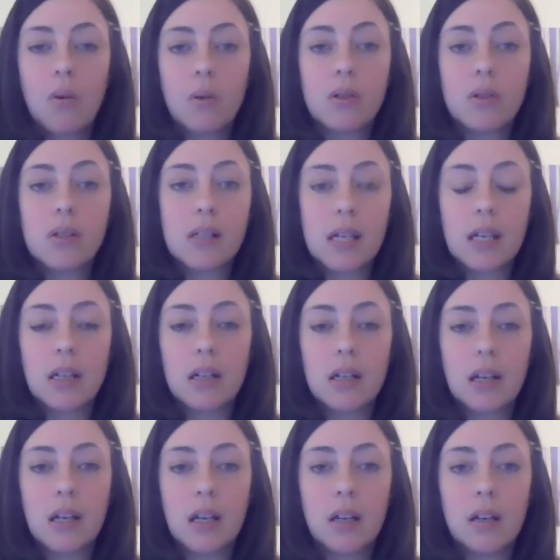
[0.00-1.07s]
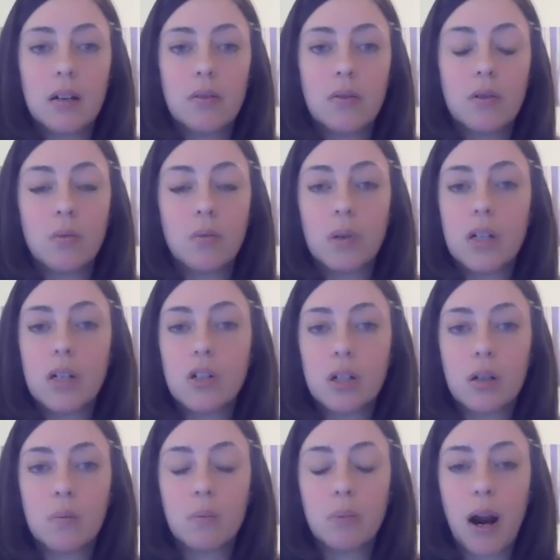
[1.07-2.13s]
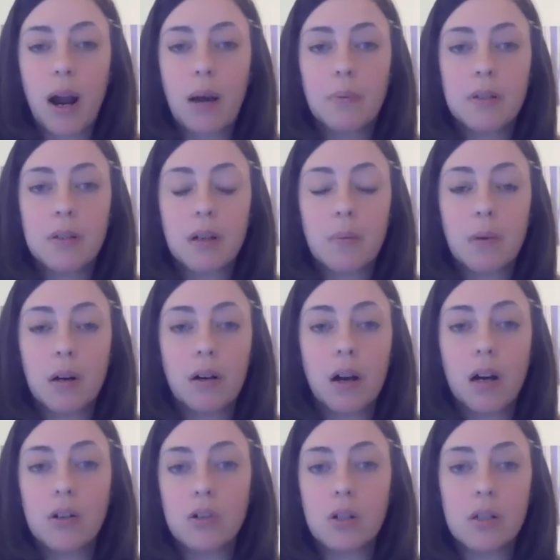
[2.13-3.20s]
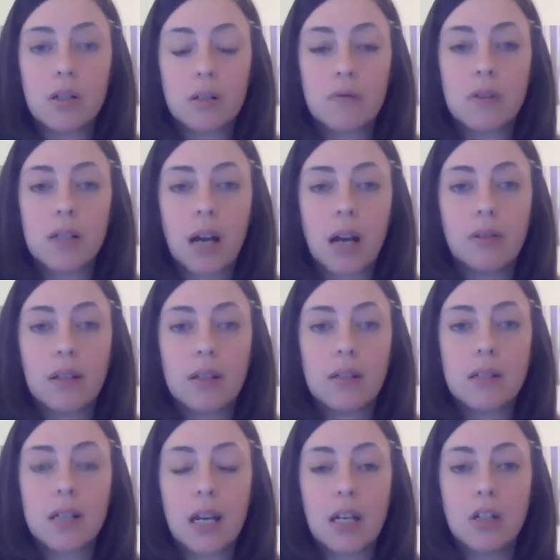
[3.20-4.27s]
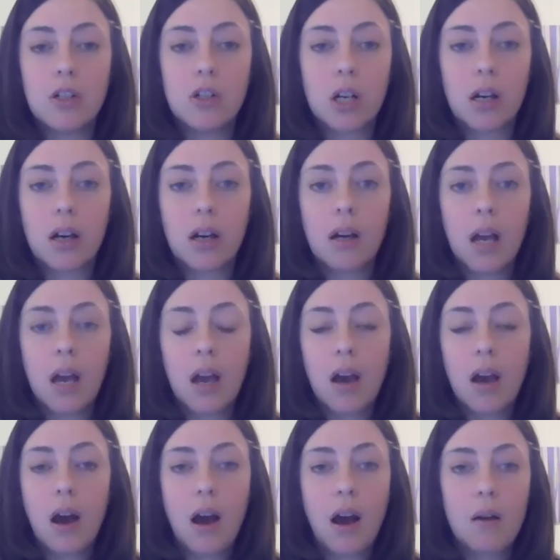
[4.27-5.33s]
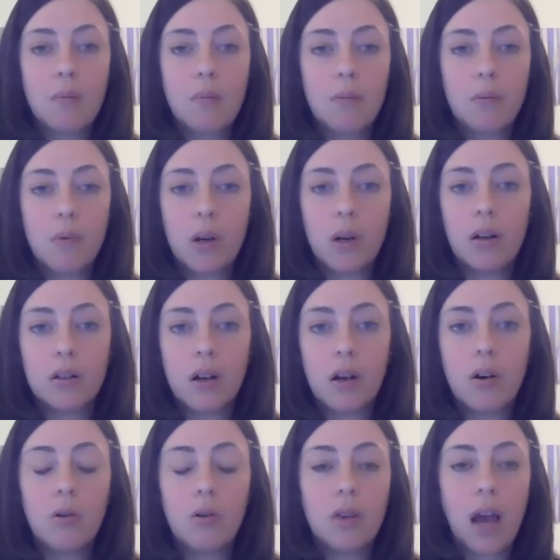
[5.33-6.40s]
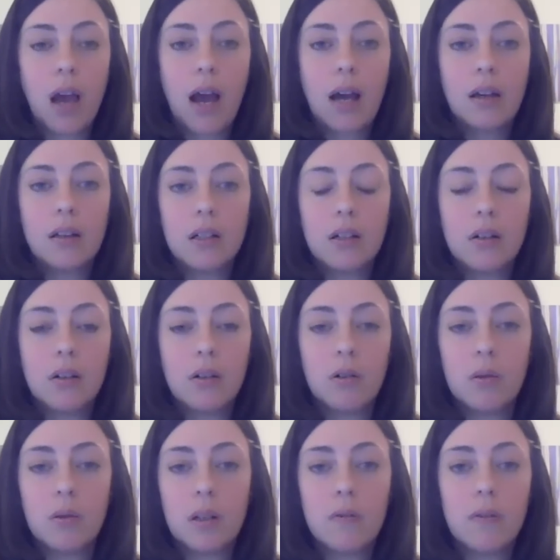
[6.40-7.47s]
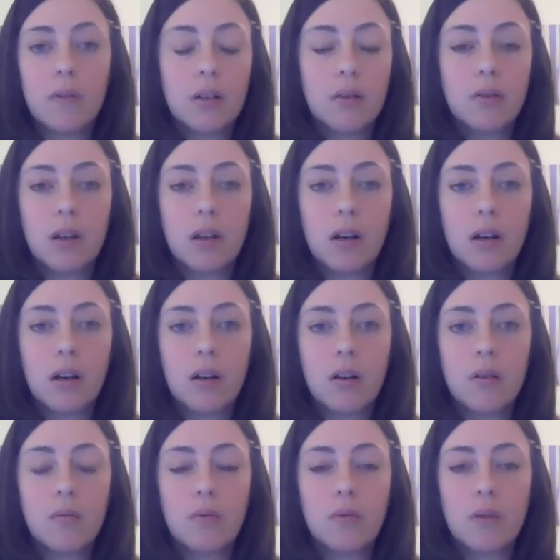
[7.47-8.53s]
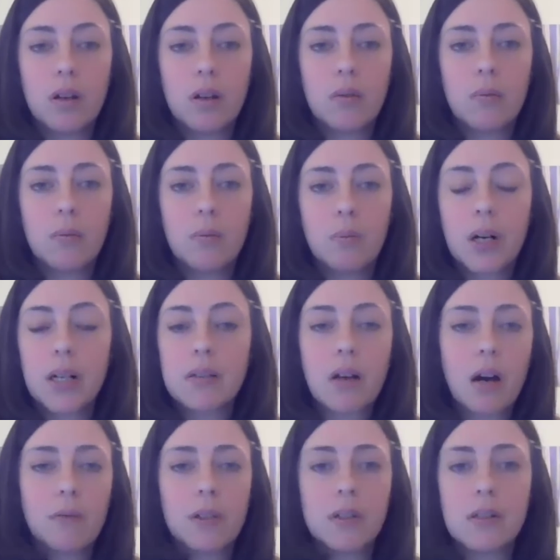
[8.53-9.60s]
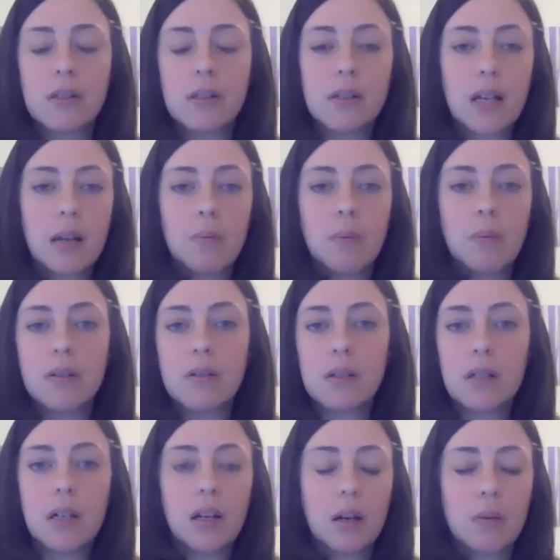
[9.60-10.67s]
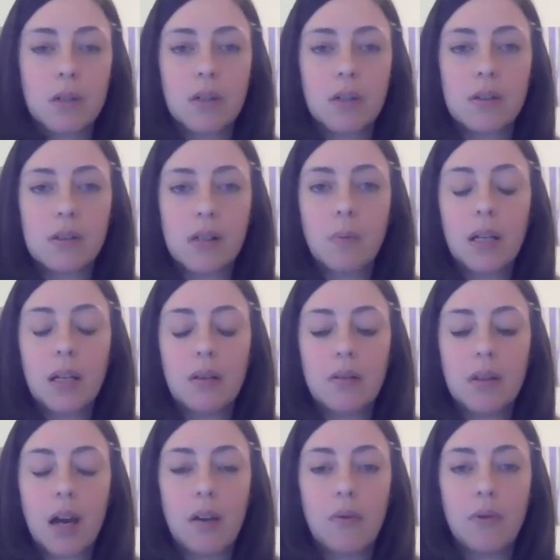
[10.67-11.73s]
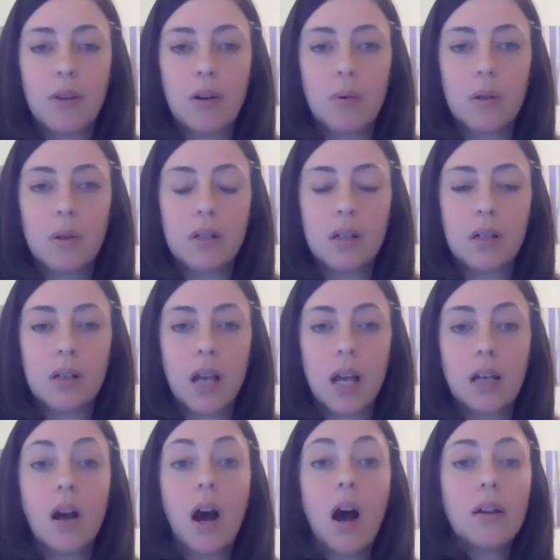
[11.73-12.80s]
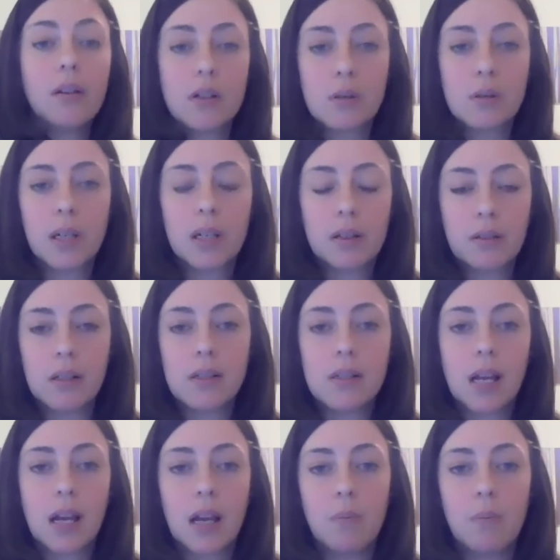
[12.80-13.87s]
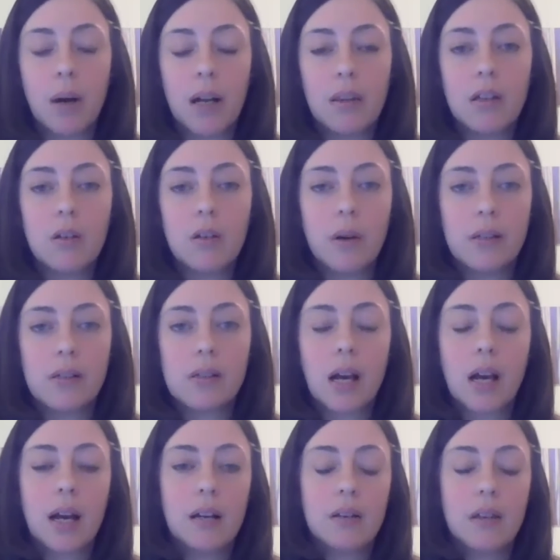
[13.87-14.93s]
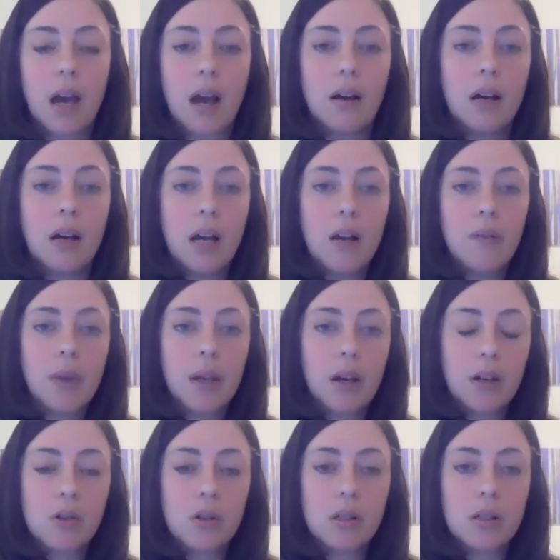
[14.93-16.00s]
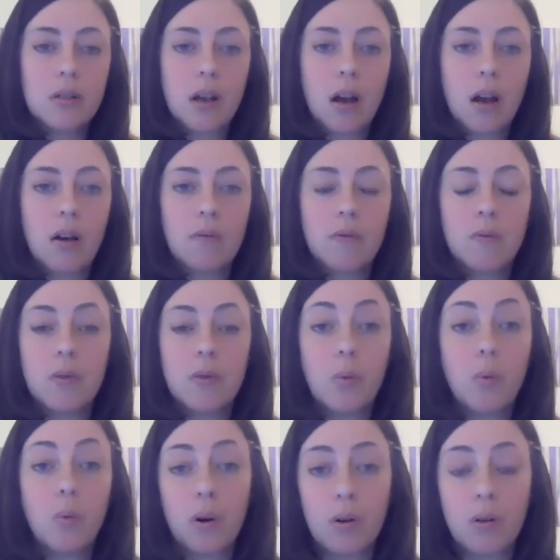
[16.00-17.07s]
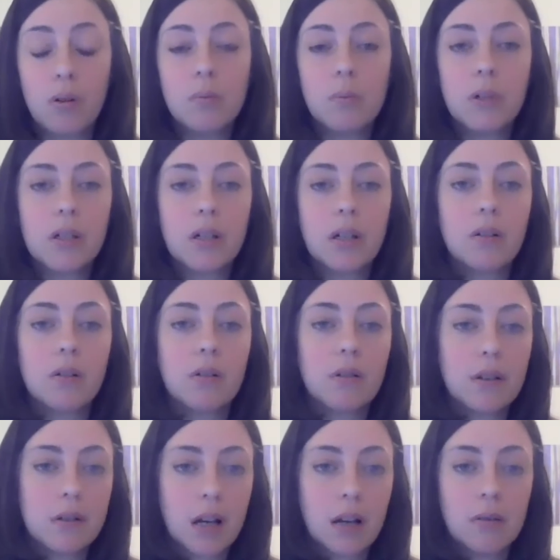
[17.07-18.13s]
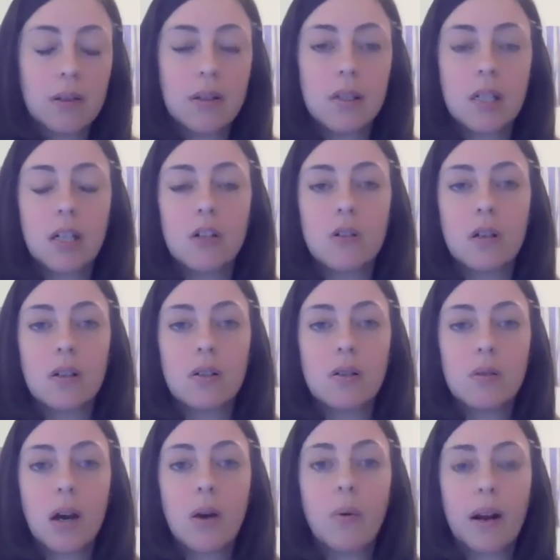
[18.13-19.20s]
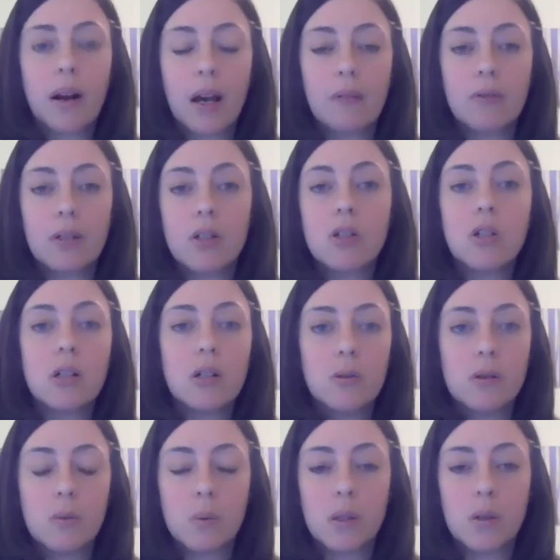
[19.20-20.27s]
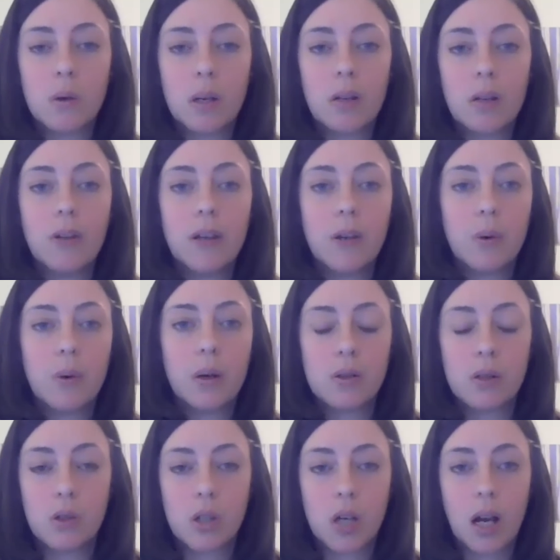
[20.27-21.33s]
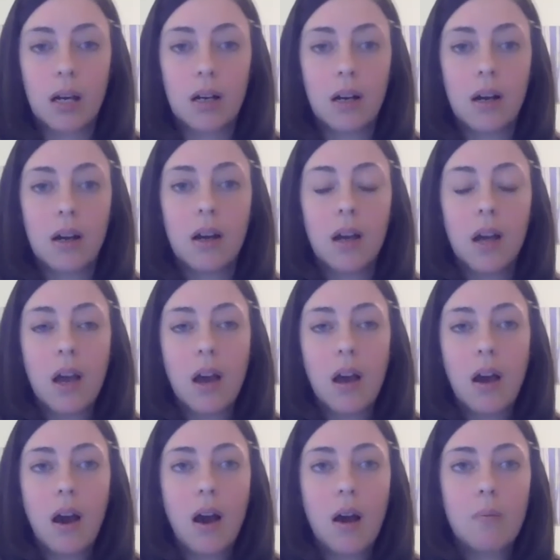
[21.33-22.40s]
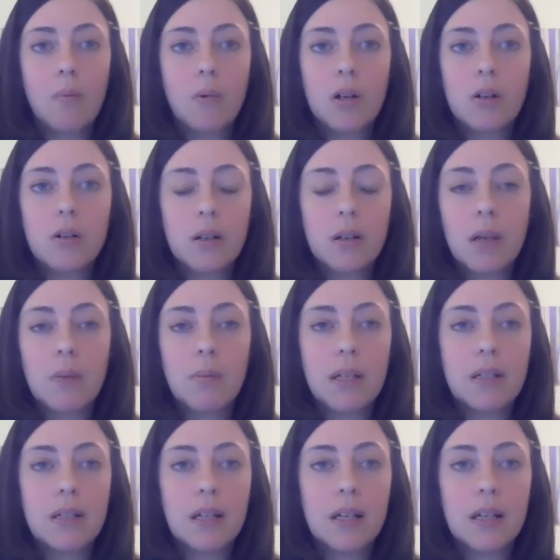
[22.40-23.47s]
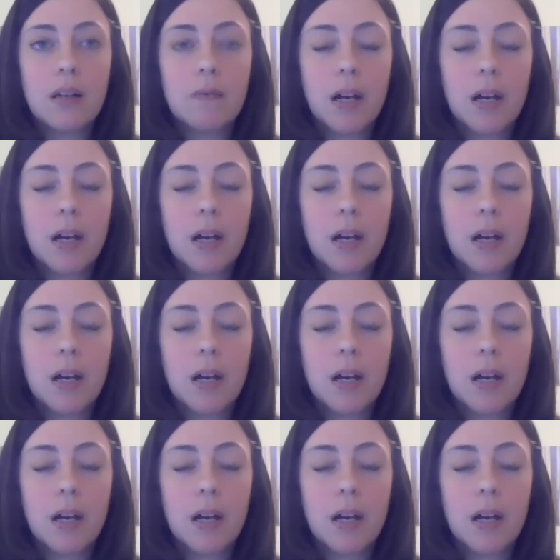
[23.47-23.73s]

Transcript: was seen in the region, perhaps among countries of Southeast Asia. We all know that, you know, even in the press conference and statements leading up to the summit, that there was an acknowledgement, let's say, by the U.S. side that the countries of the world, particularly Southeast Asia, do not want to have to choose between the U.S. and China. I'm wondering maybe, Danny,